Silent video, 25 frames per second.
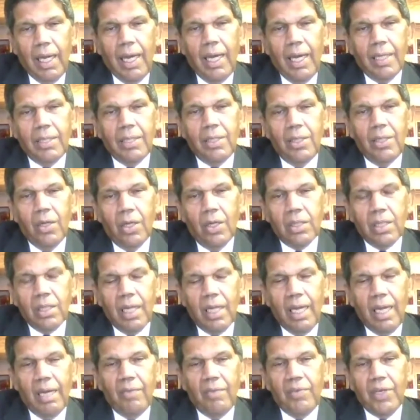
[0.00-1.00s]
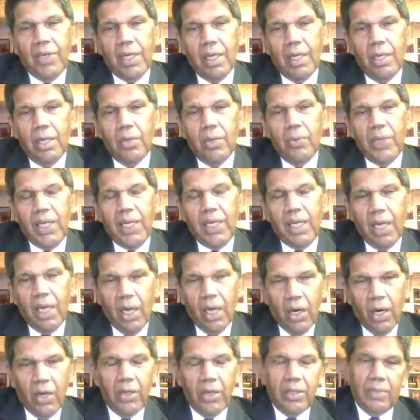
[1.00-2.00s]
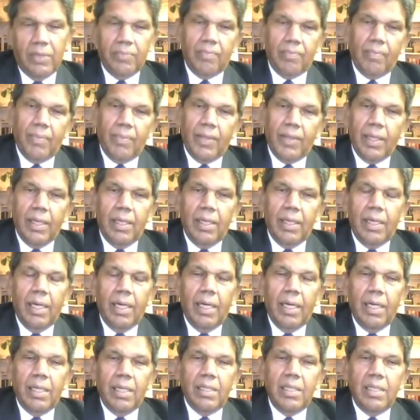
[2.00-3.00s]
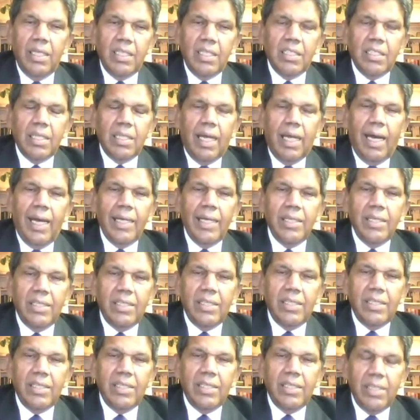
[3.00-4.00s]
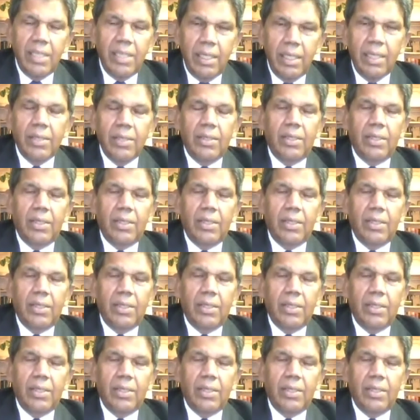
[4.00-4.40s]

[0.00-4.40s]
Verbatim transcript: and not having a regard. This idea that